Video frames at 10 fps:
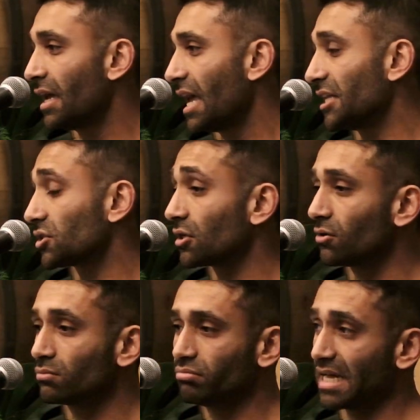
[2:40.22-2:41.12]
And
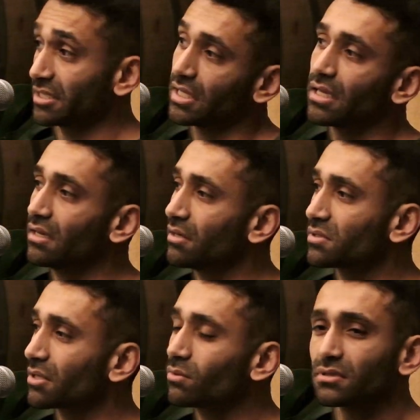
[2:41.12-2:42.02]
so, as a kid, I
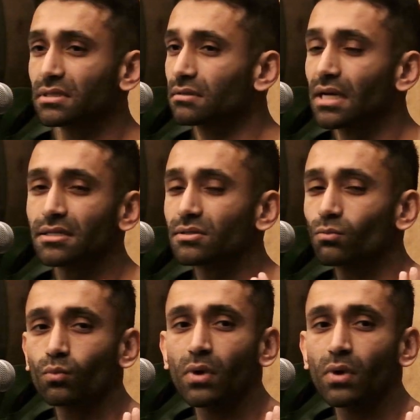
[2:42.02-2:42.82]
was like, well, guys,